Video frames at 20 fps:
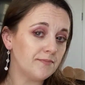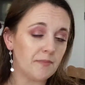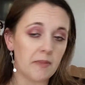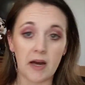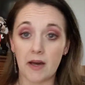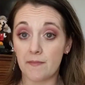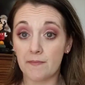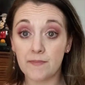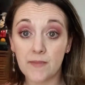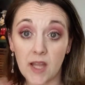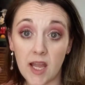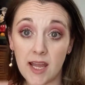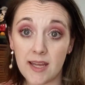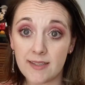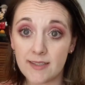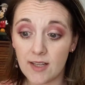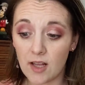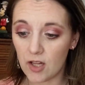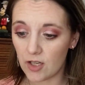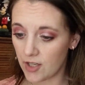But
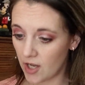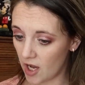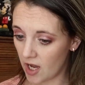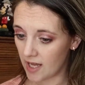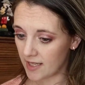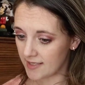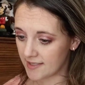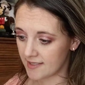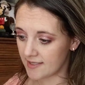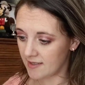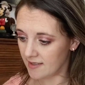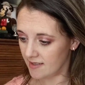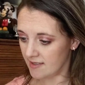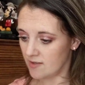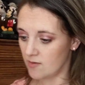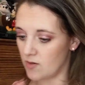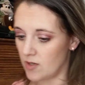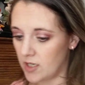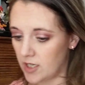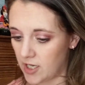it's all dots.
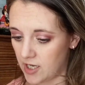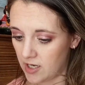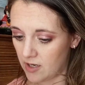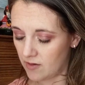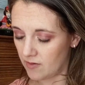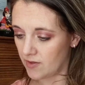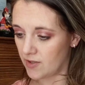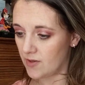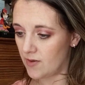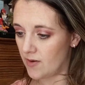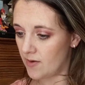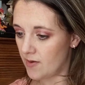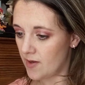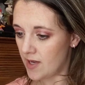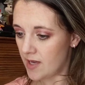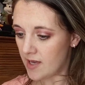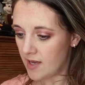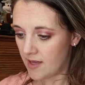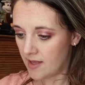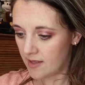This is really cute. So
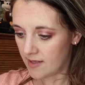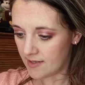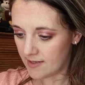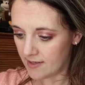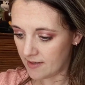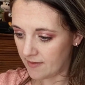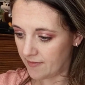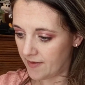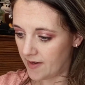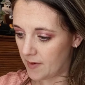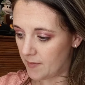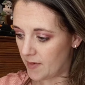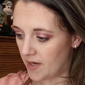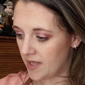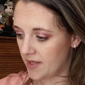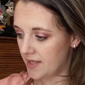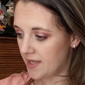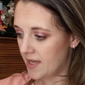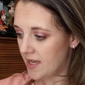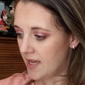this is a fun
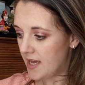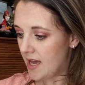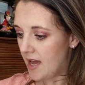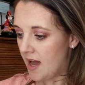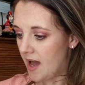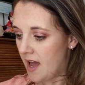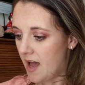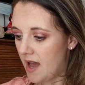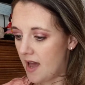month.